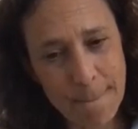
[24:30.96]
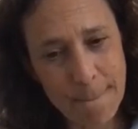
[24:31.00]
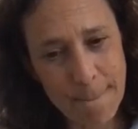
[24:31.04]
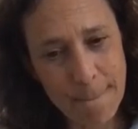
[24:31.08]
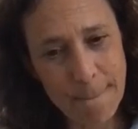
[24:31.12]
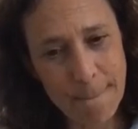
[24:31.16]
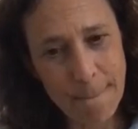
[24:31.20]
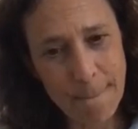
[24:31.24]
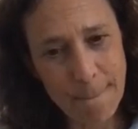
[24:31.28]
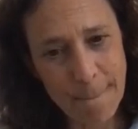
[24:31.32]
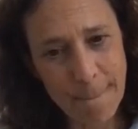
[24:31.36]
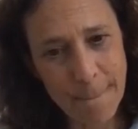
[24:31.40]

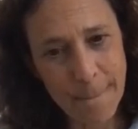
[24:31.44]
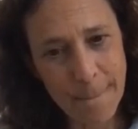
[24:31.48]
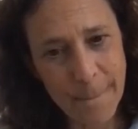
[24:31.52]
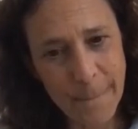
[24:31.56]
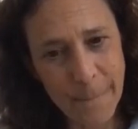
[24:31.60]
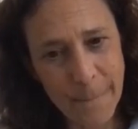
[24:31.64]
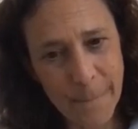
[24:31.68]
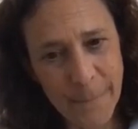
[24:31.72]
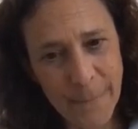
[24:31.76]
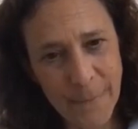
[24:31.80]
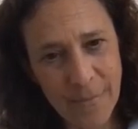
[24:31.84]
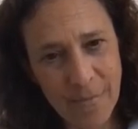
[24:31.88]

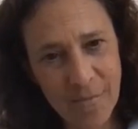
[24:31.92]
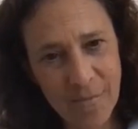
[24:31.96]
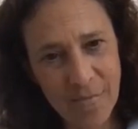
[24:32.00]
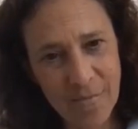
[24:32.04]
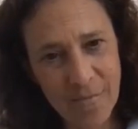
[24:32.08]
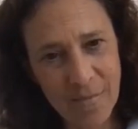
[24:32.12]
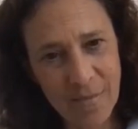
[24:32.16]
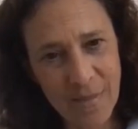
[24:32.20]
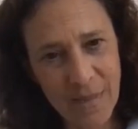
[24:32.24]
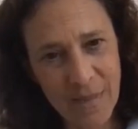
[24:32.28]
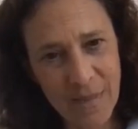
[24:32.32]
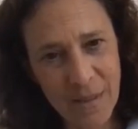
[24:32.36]

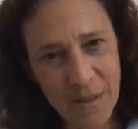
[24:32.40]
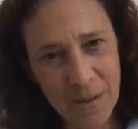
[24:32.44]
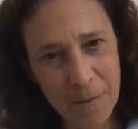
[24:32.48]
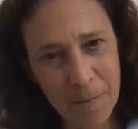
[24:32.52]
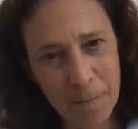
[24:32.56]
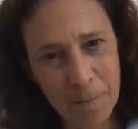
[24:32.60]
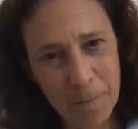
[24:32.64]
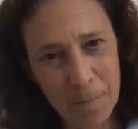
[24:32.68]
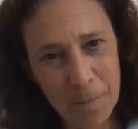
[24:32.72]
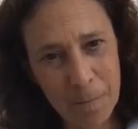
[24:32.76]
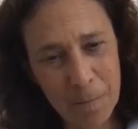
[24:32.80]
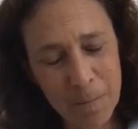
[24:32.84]

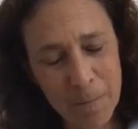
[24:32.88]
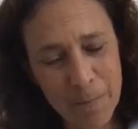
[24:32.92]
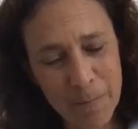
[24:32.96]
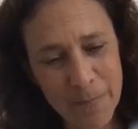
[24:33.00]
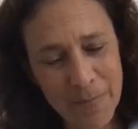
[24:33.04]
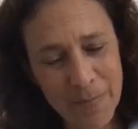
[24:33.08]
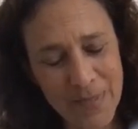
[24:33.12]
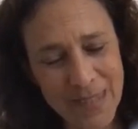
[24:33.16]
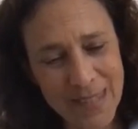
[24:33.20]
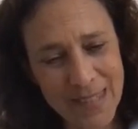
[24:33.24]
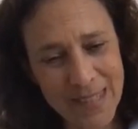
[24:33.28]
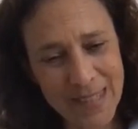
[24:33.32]

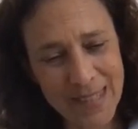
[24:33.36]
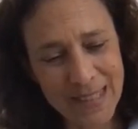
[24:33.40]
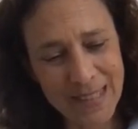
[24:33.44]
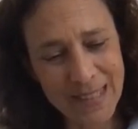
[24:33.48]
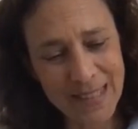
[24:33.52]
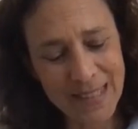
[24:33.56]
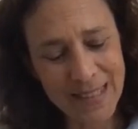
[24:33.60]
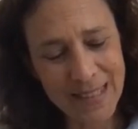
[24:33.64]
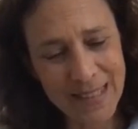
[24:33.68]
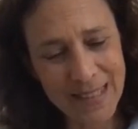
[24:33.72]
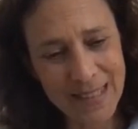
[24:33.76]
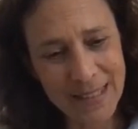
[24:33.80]

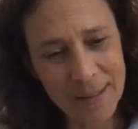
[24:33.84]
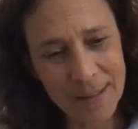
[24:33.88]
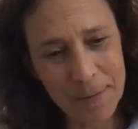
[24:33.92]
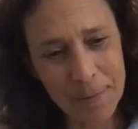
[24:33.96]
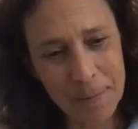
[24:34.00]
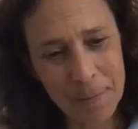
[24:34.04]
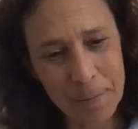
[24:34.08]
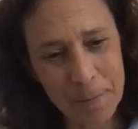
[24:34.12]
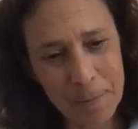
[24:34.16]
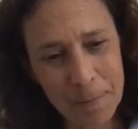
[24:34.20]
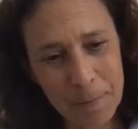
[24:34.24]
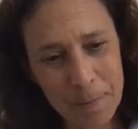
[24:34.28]

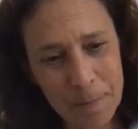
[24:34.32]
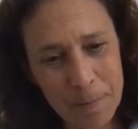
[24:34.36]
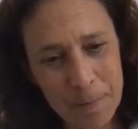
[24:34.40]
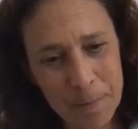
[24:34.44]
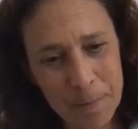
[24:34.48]
The person shown says nothing.